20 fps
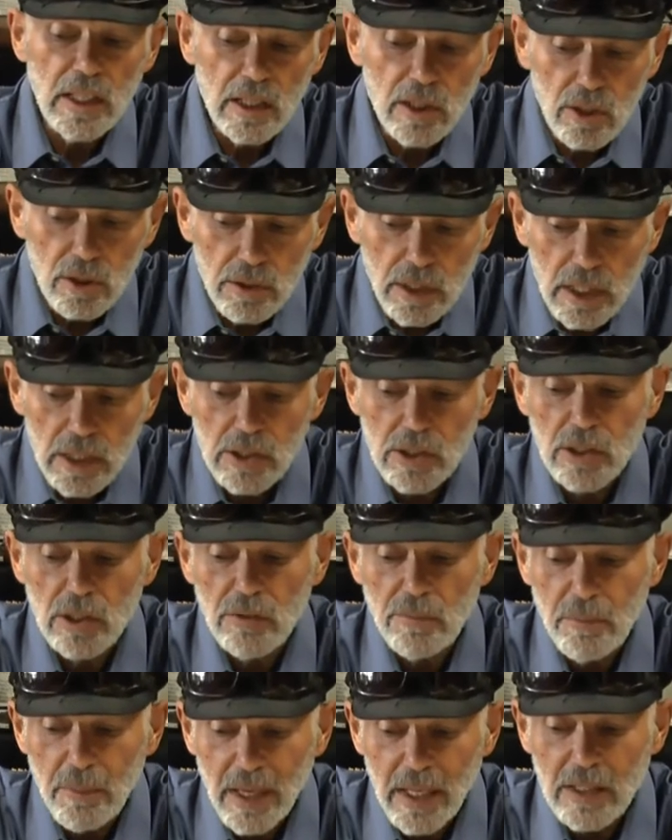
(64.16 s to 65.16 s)
inclination
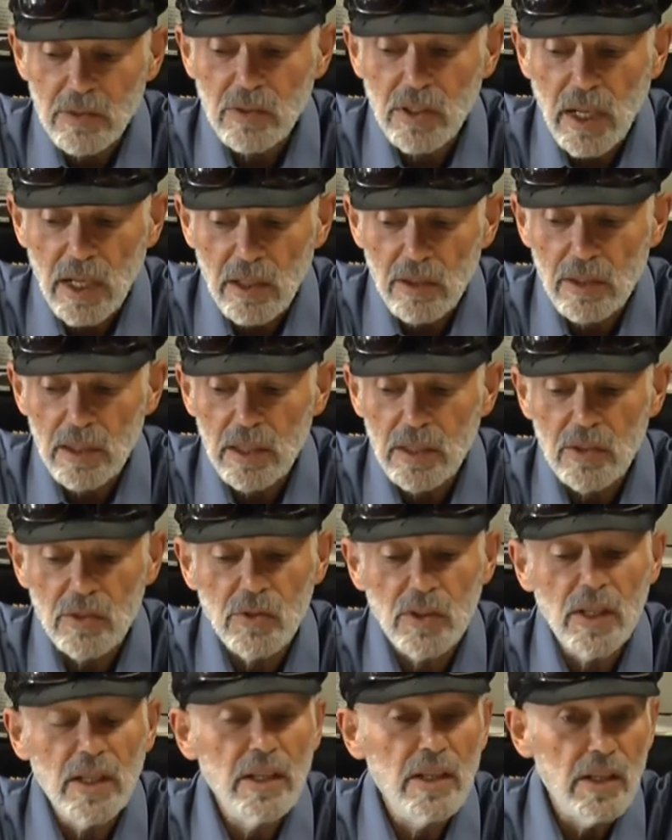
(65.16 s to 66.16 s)
of man's heart
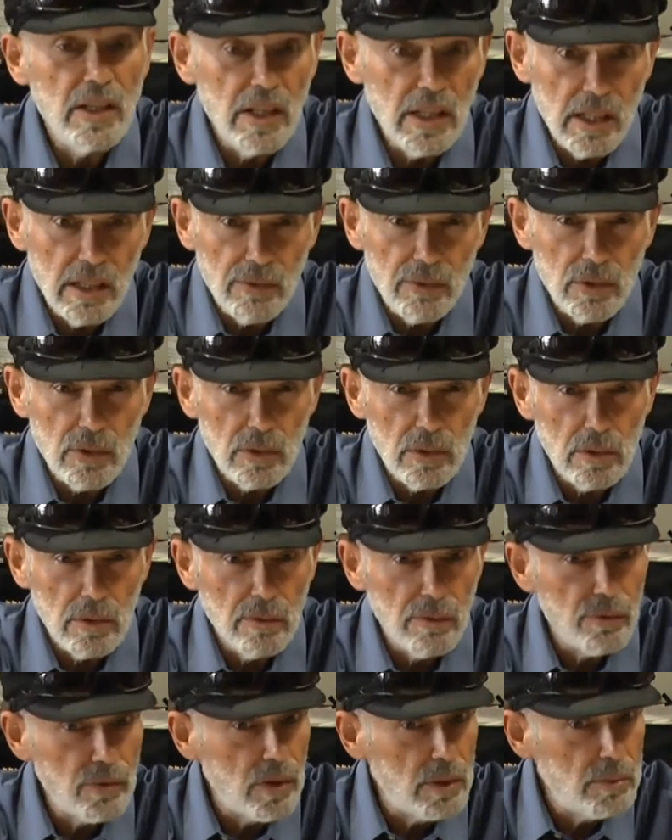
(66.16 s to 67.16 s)
is evil
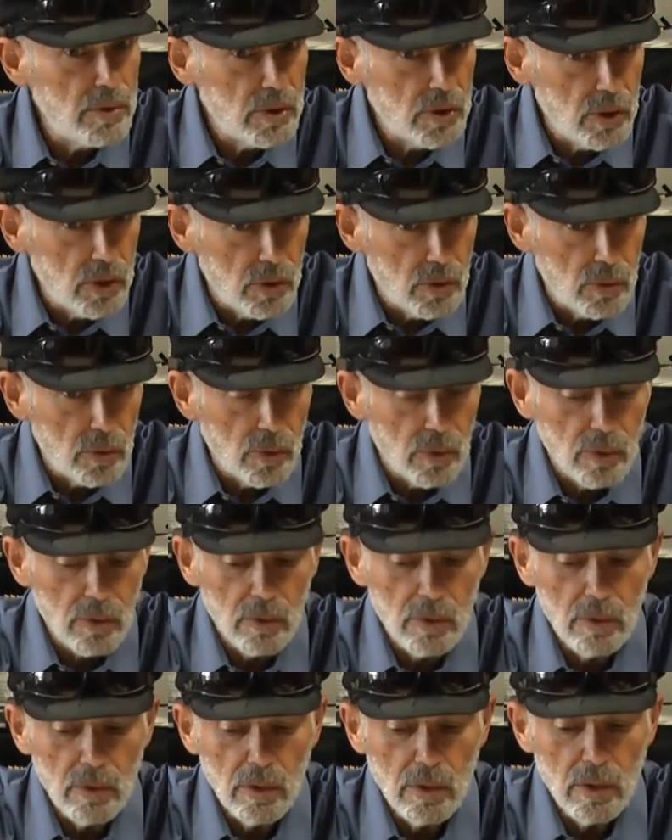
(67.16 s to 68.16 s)
from his youth.
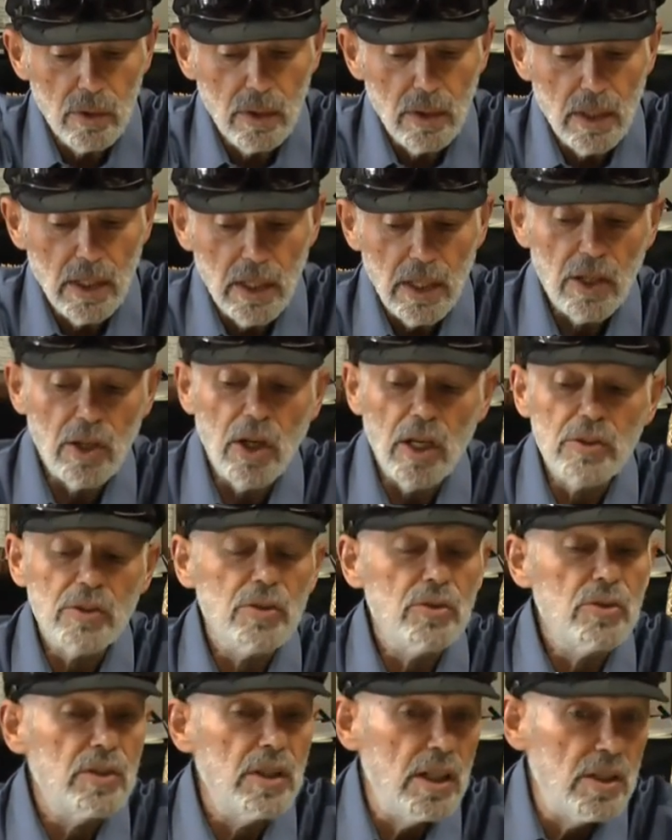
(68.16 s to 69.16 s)
It
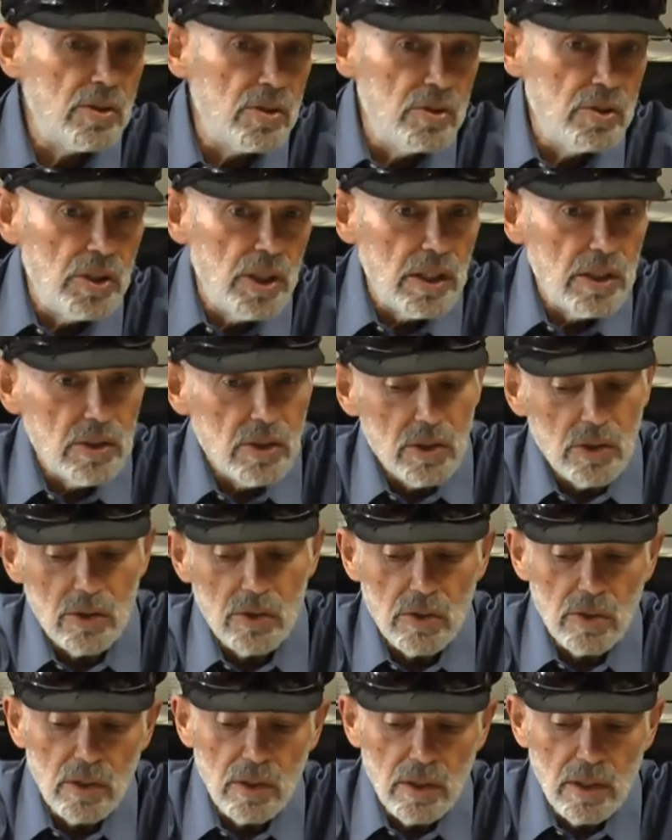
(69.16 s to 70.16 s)
also states in
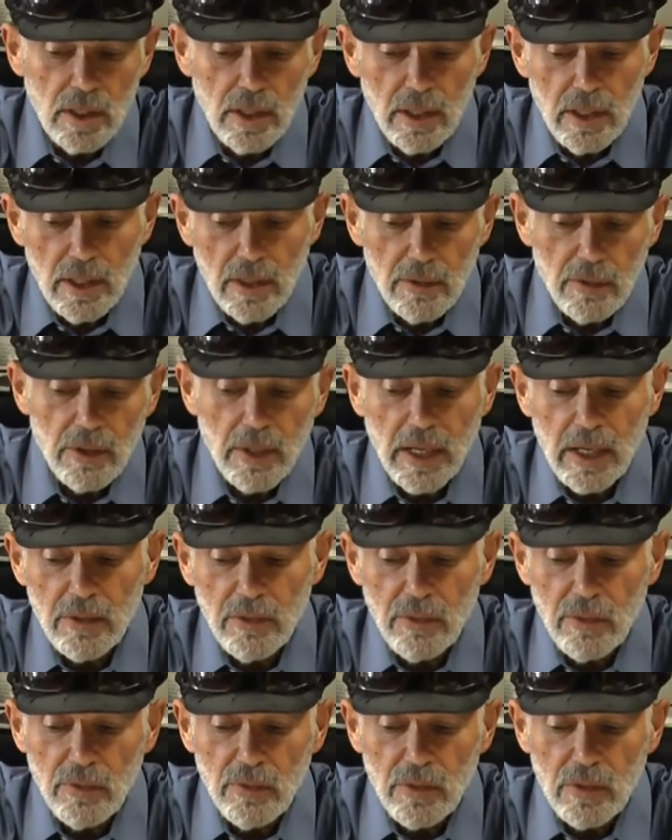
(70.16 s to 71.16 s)
Genesis that
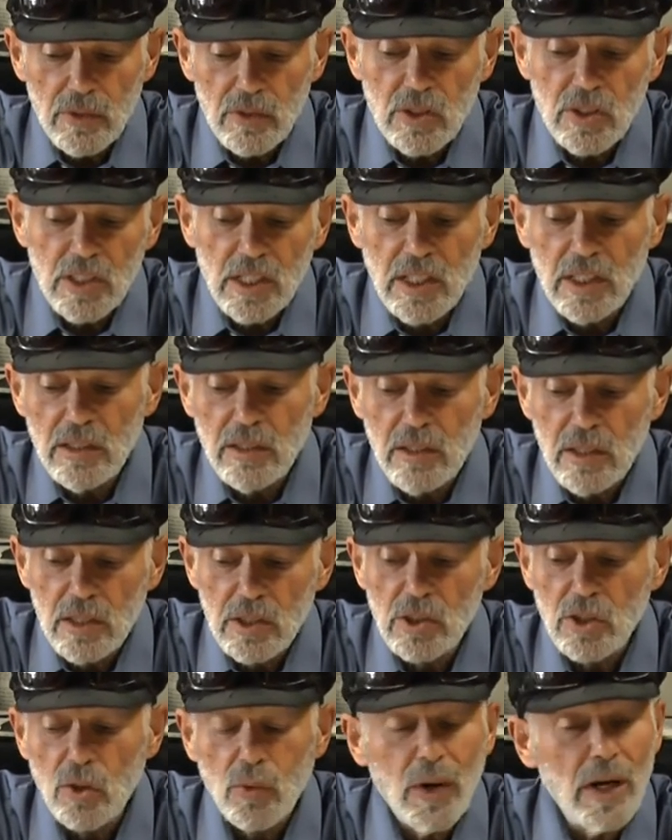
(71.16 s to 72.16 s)
sin
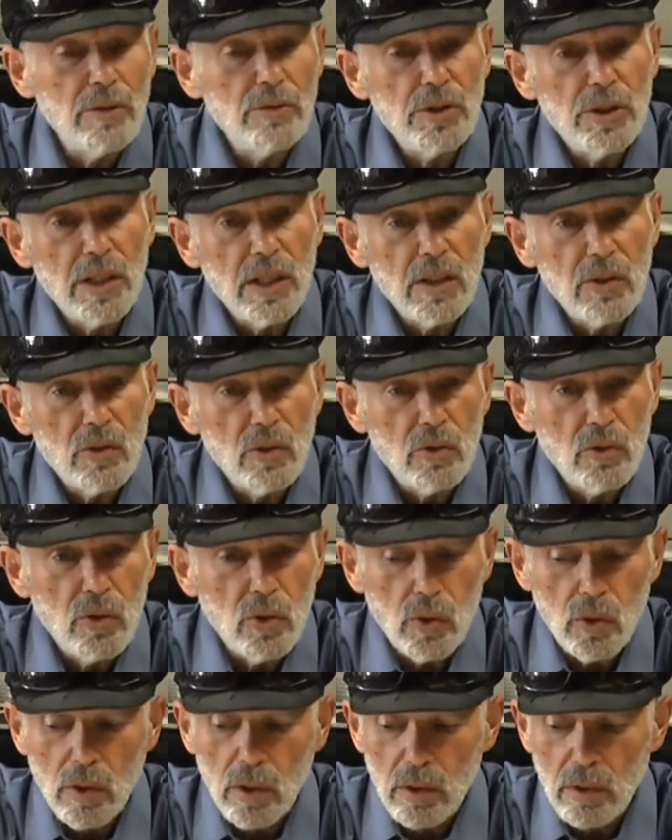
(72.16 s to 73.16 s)
is crouching at the
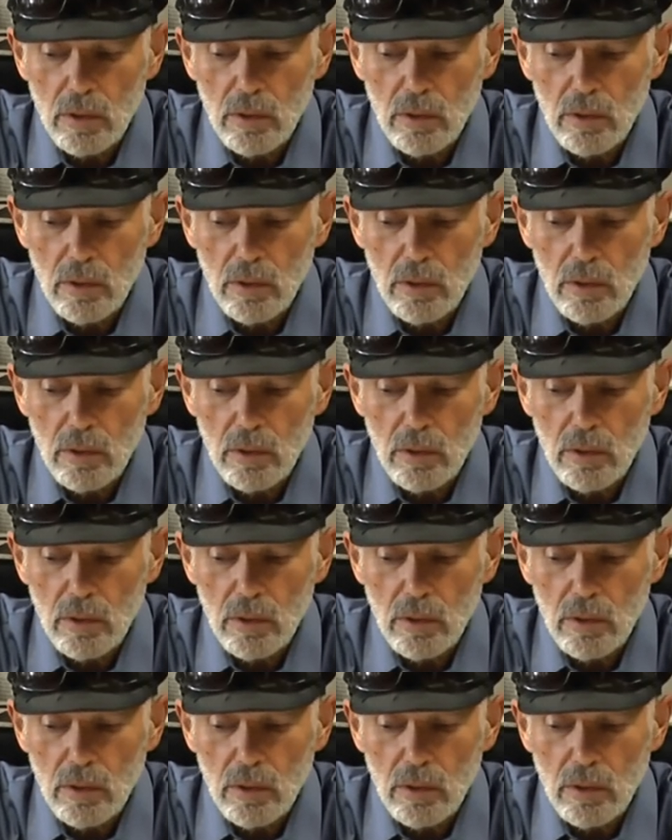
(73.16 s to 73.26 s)
door.